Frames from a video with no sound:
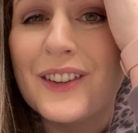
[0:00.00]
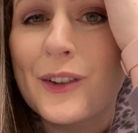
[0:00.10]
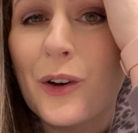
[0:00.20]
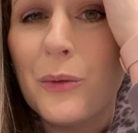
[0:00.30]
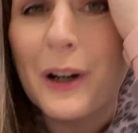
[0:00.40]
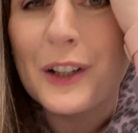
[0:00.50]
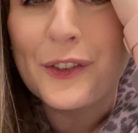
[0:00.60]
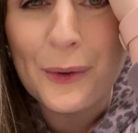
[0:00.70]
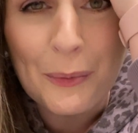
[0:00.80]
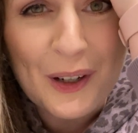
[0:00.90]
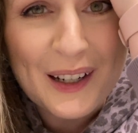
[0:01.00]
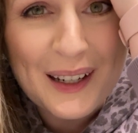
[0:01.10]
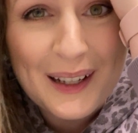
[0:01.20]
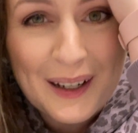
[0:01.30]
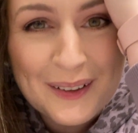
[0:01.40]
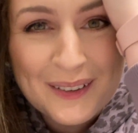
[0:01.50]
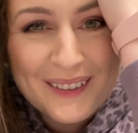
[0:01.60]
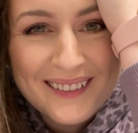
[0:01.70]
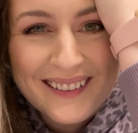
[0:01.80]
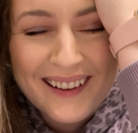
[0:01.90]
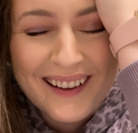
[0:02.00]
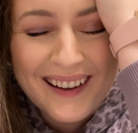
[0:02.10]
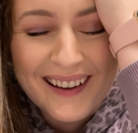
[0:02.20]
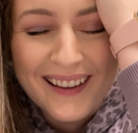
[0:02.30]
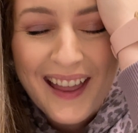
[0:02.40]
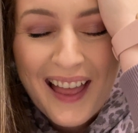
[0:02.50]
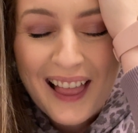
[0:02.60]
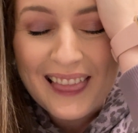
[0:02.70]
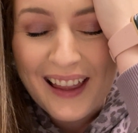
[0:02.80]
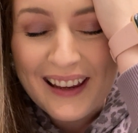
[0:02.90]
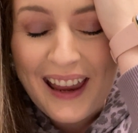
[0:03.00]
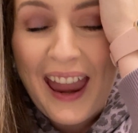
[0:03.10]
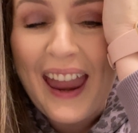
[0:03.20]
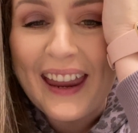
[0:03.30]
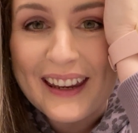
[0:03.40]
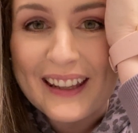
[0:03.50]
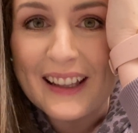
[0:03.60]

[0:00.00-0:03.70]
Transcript: so much from working out. Like aching,